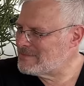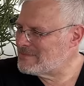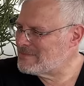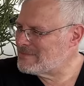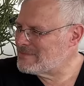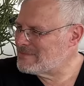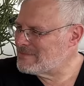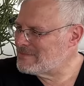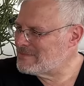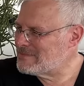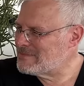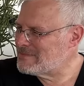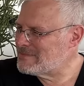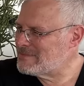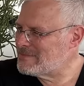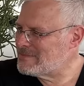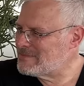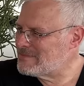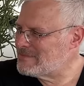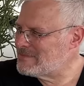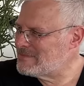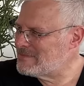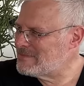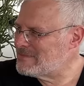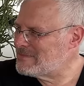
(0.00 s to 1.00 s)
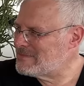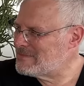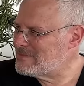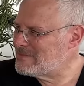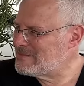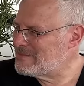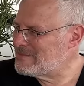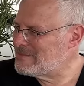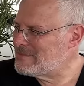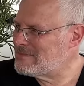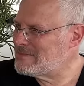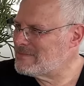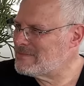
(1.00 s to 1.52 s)

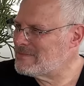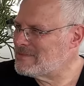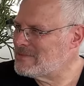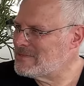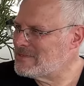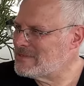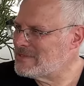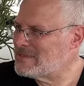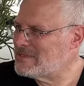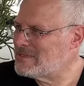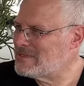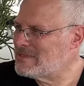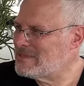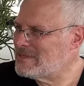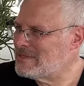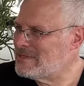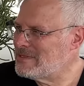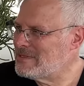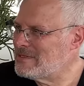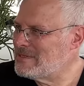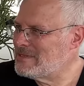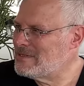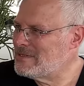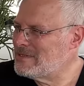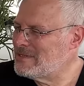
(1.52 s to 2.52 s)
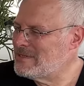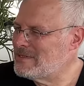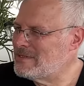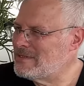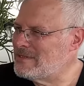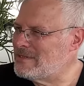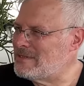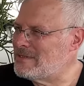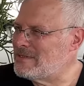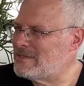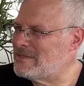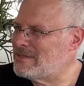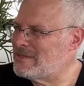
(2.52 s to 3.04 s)

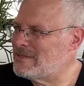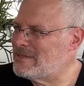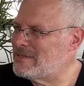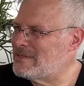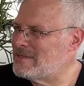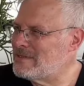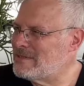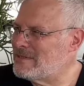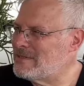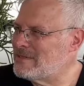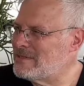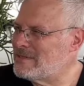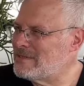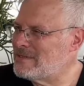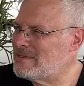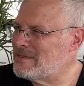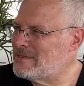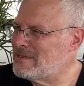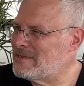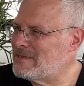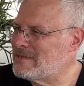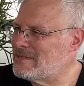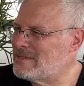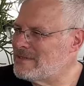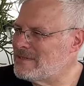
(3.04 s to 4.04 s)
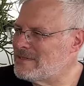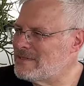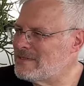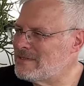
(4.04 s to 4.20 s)
(not speaking)